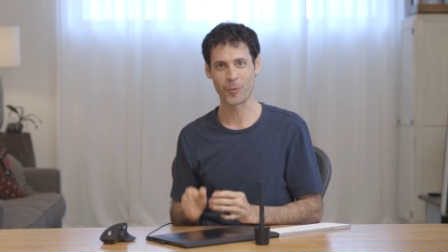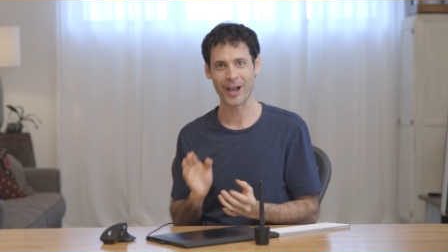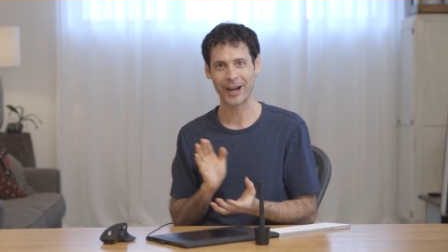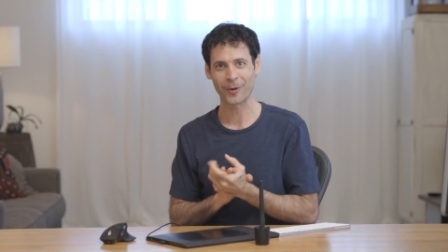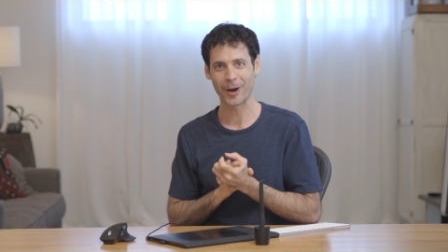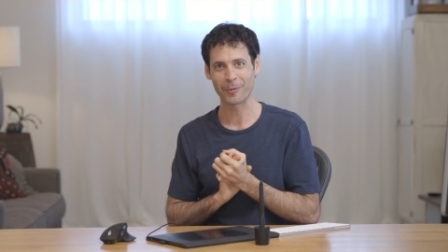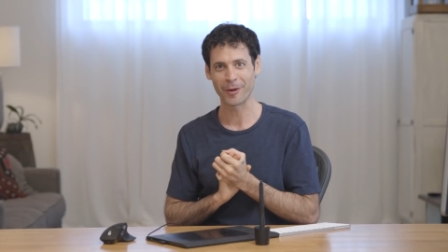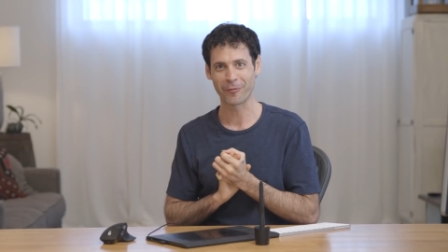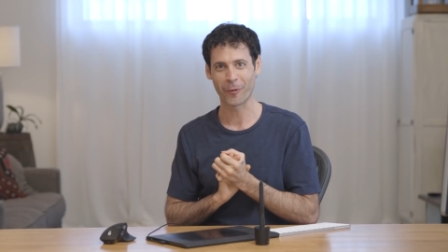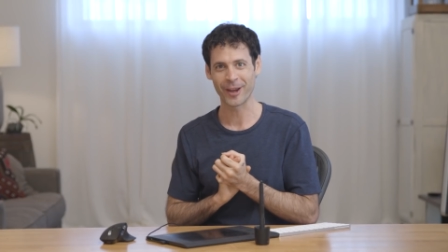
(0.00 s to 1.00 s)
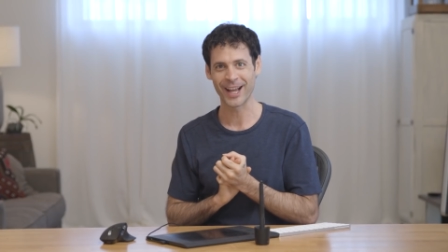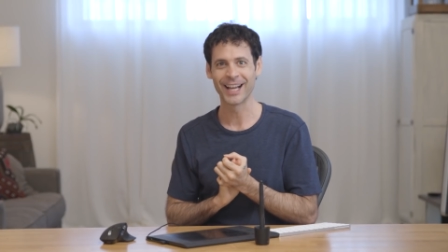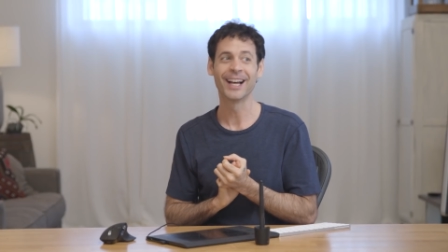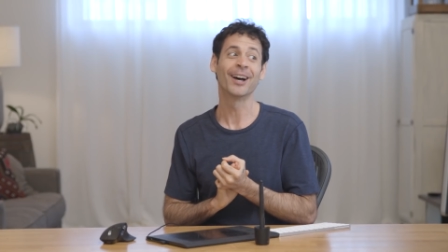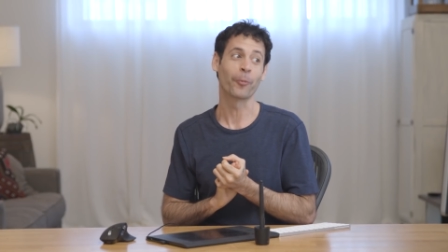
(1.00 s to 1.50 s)
We got a great one for you.
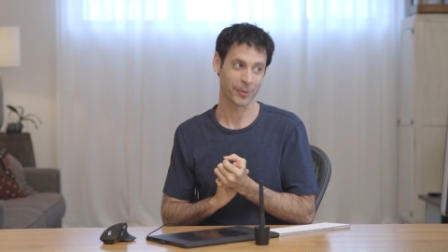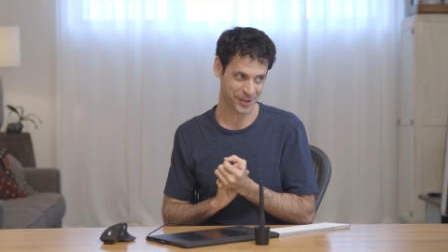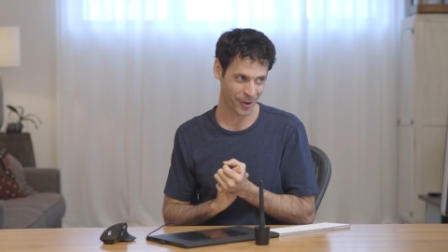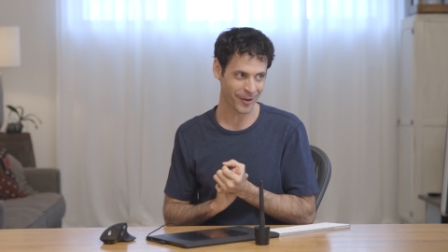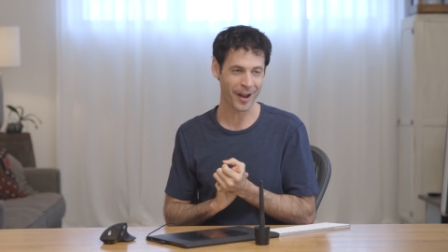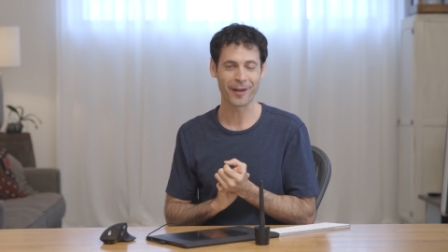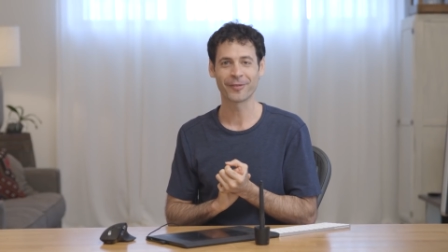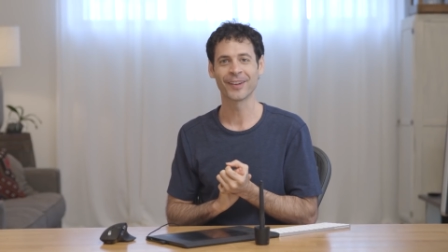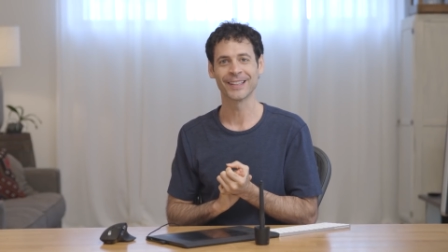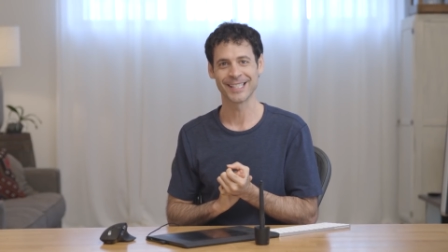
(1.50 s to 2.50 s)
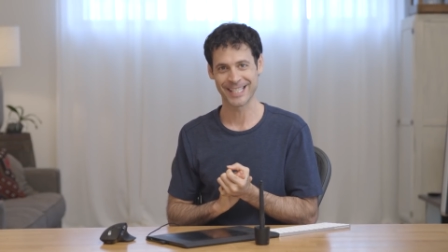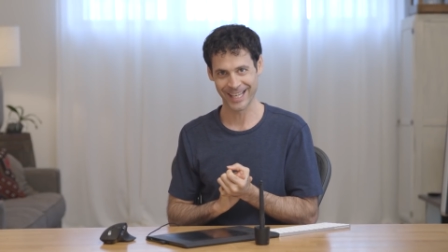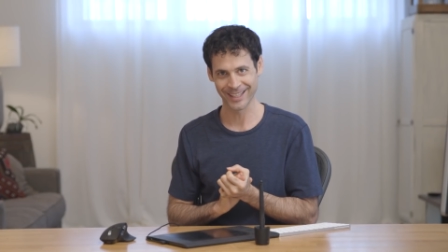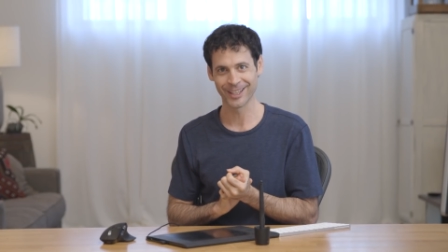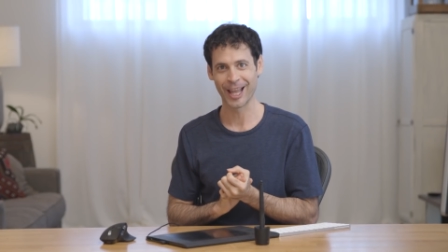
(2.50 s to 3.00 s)
We're starting off, let's
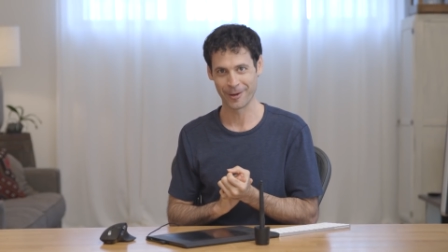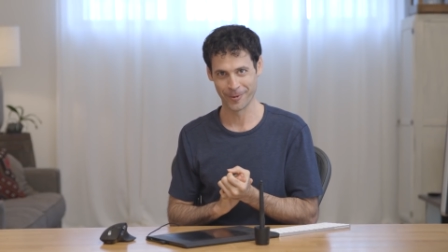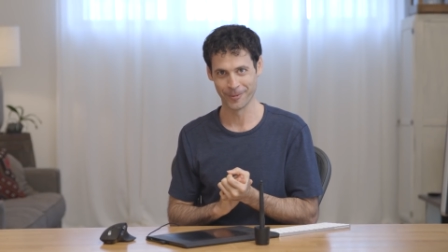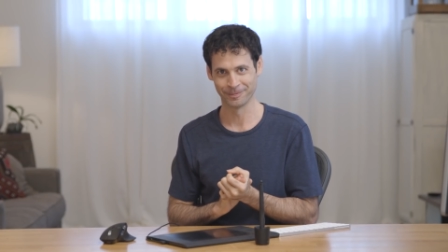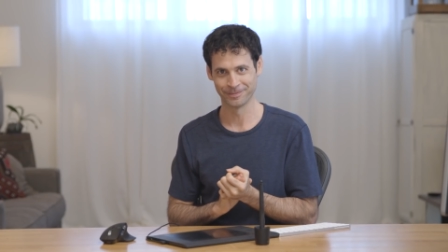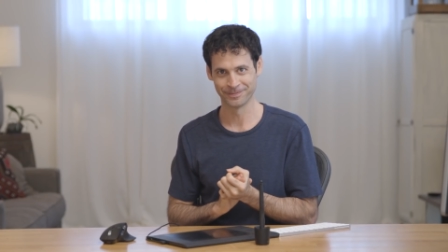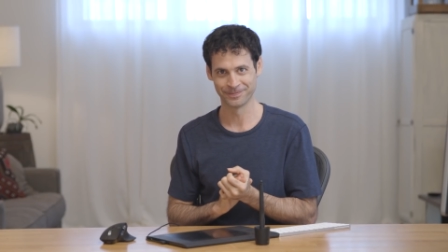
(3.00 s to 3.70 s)
get into Lightroom.